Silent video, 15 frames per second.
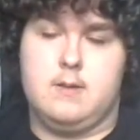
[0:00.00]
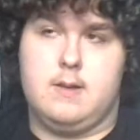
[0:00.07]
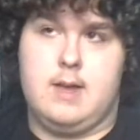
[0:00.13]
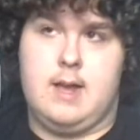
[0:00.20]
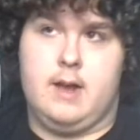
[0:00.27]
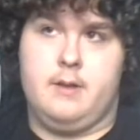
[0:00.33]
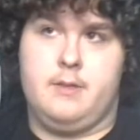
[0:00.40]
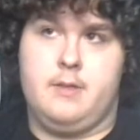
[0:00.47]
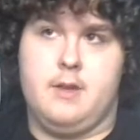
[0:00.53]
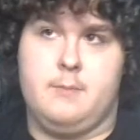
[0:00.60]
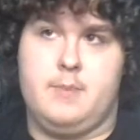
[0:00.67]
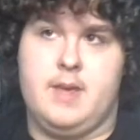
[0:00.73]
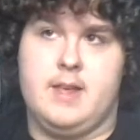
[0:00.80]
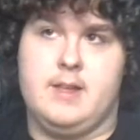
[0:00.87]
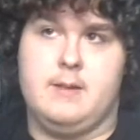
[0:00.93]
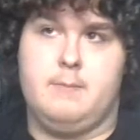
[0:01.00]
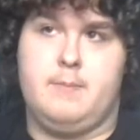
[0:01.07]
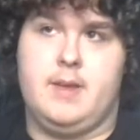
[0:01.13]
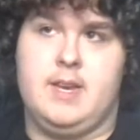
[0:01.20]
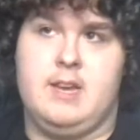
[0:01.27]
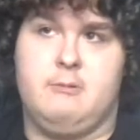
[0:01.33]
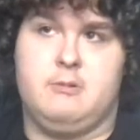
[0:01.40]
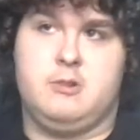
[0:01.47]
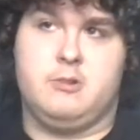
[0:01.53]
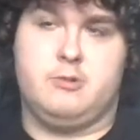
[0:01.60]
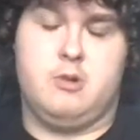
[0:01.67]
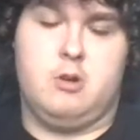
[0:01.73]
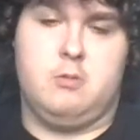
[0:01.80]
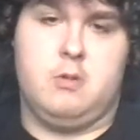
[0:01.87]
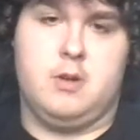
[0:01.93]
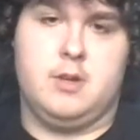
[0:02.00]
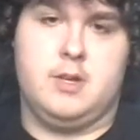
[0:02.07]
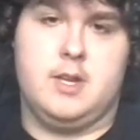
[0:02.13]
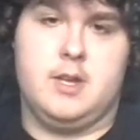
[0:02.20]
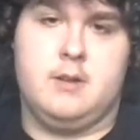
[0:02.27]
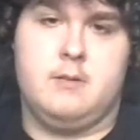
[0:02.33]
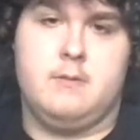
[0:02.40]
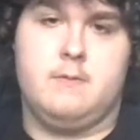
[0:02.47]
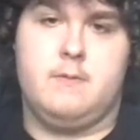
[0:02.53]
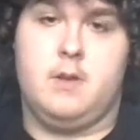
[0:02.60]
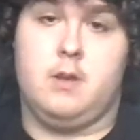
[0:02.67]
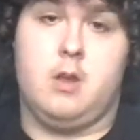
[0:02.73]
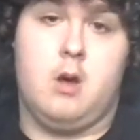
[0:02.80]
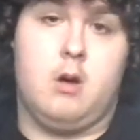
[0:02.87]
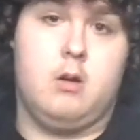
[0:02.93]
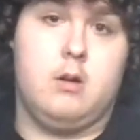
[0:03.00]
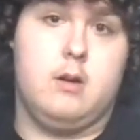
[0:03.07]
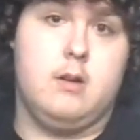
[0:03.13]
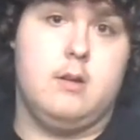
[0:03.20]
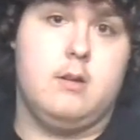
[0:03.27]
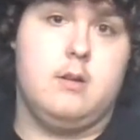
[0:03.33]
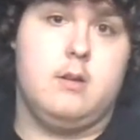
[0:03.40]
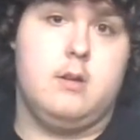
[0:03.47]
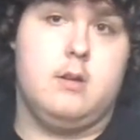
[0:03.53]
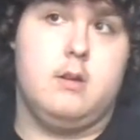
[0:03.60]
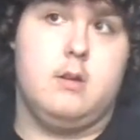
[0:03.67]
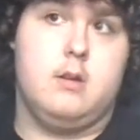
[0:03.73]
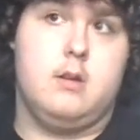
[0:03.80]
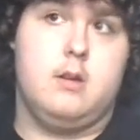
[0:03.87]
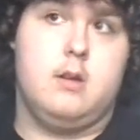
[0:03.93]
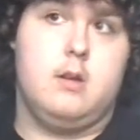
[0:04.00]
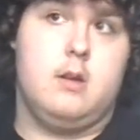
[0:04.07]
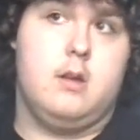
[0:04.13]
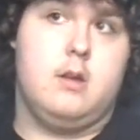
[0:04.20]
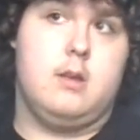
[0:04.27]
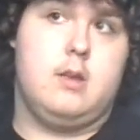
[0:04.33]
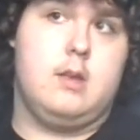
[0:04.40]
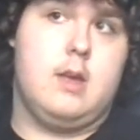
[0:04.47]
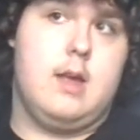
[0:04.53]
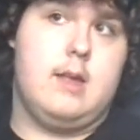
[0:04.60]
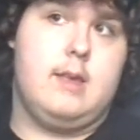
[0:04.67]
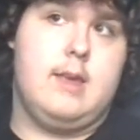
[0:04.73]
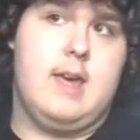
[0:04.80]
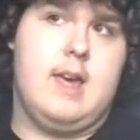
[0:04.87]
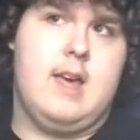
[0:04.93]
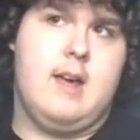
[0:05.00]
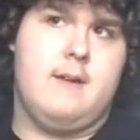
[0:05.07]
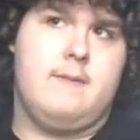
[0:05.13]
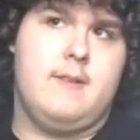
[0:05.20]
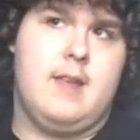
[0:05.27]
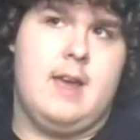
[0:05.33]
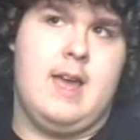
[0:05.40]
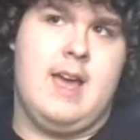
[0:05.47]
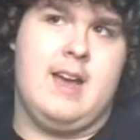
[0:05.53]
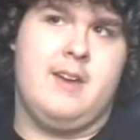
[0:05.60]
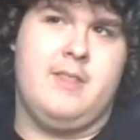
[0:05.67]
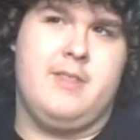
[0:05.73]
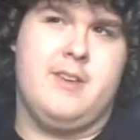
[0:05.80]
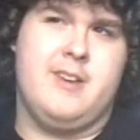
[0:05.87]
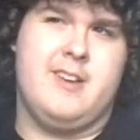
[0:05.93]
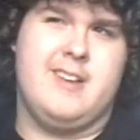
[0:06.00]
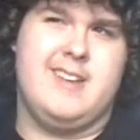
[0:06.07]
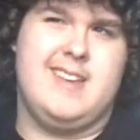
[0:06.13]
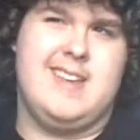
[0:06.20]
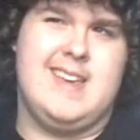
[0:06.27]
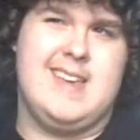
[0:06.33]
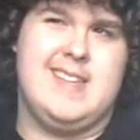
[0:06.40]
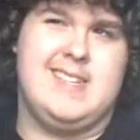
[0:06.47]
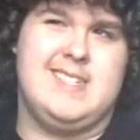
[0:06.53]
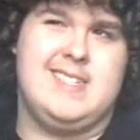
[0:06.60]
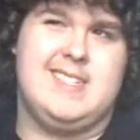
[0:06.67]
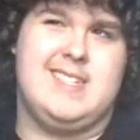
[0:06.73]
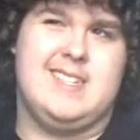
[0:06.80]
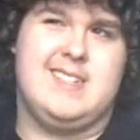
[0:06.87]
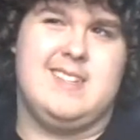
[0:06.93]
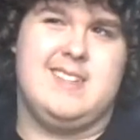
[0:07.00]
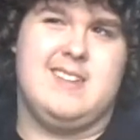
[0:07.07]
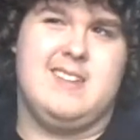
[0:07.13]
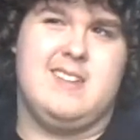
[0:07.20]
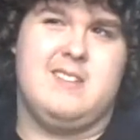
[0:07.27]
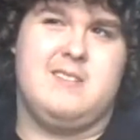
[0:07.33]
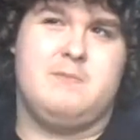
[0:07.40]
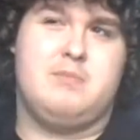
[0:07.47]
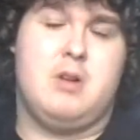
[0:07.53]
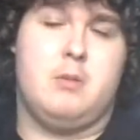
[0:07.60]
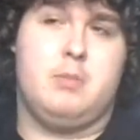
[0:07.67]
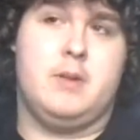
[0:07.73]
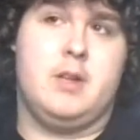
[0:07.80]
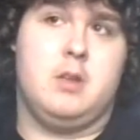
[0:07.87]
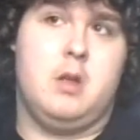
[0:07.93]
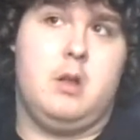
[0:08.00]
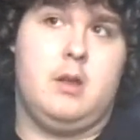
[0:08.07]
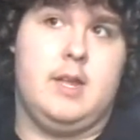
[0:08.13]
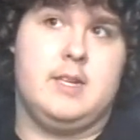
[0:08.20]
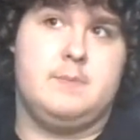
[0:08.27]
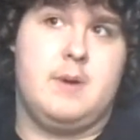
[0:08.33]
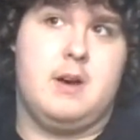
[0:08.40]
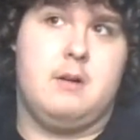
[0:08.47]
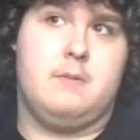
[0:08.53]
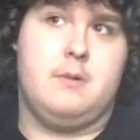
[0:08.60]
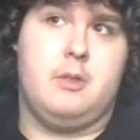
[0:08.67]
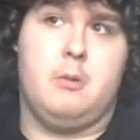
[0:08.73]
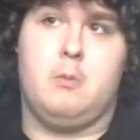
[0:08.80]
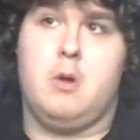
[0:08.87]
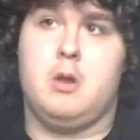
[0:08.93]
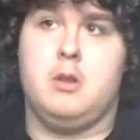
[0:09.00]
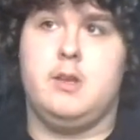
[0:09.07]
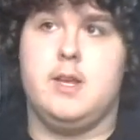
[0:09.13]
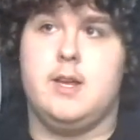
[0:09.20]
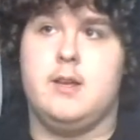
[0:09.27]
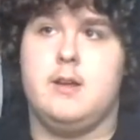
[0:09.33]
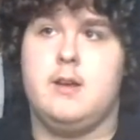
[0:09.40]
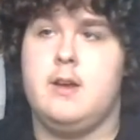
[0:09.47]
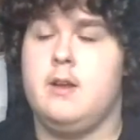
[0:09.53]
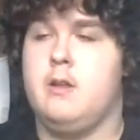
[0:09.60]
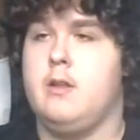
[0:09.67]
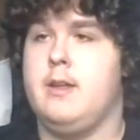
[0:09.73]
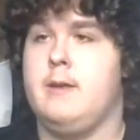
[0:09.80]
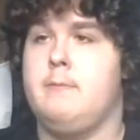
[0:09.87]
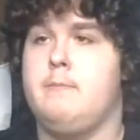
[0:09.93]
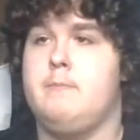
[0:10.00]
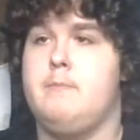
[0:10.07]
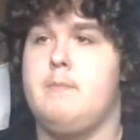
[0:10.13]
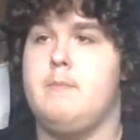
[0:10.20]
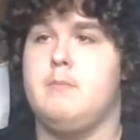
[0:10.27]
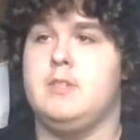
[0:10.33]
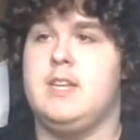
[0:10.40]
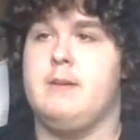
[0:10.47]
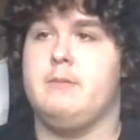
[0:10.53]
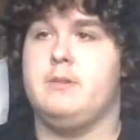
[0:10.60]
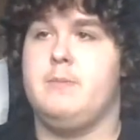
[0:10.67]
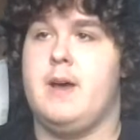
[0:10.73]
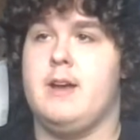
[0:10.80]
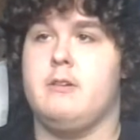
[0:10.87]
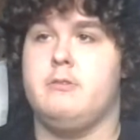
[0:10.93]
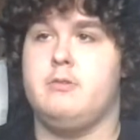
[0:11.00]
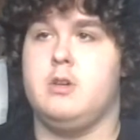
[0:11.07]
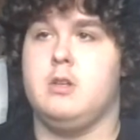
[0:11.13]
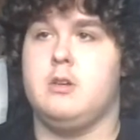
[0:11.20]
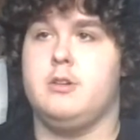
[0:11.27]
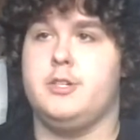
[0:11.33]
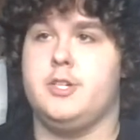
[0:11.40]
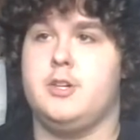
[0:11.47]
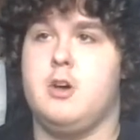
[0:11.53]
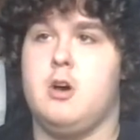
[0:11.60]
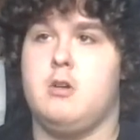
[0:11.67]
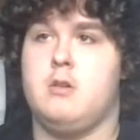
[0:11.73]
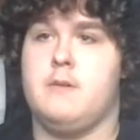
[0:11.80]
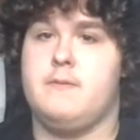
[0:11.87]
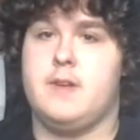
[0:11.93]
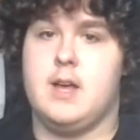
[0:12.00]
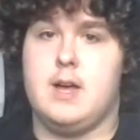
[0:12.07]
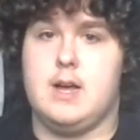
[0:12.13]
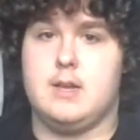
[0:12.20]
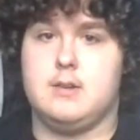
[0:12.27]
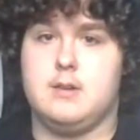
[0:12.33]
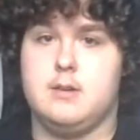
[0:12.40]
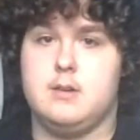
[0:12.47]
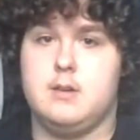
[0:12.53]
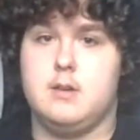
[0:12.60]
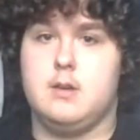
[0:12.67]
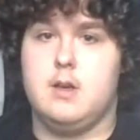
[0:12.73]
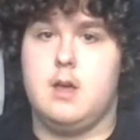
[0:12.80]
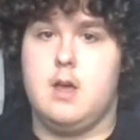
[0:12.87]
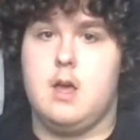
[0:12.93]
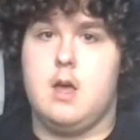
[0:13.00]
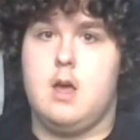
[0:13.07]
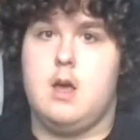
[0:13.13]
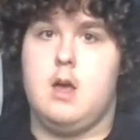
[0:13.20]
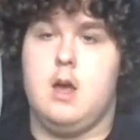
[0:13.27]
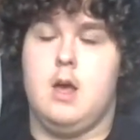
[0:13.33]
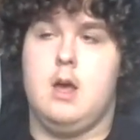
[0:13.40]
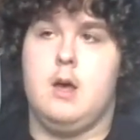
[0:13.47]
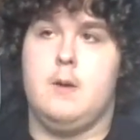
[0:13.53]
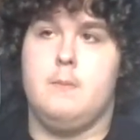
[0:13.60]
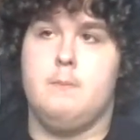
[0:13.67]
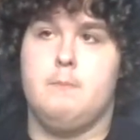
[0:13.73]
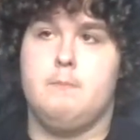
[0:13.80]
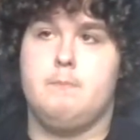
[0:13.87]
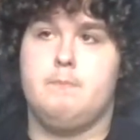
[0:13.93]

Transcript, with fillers: Agatha being able to control Wanda for long. Yeah, I feel like Agatha is probably a lot less powerful than Wanda and only was able to buy control because she caught her off guard. Um,